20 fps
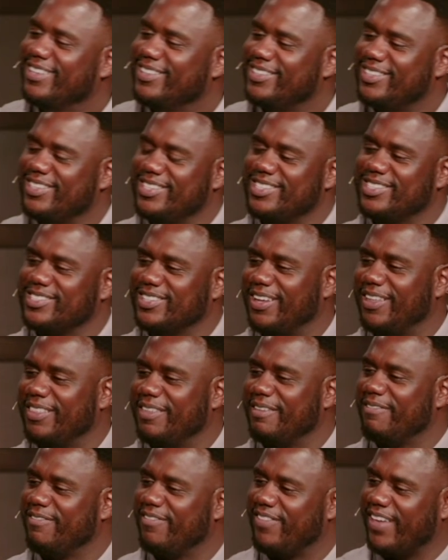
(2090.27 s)
she saw
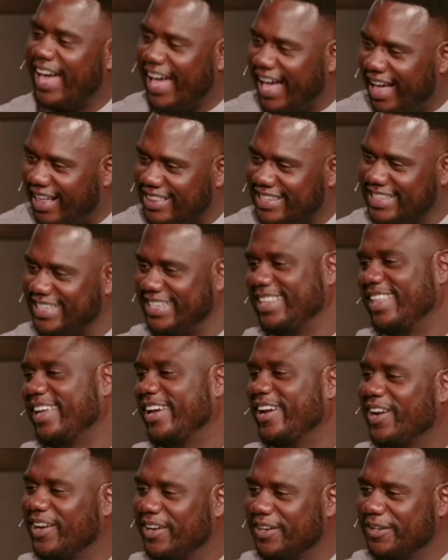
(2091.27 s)
the valley
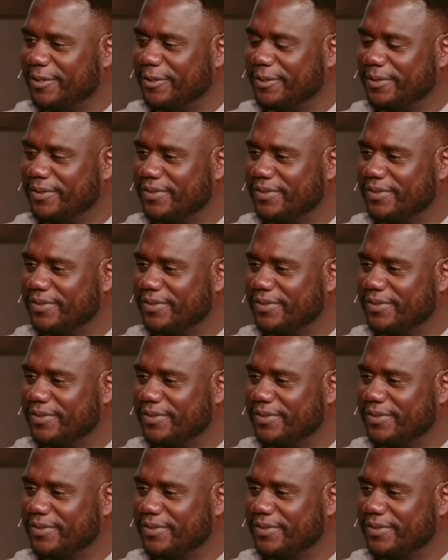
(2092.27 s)
there.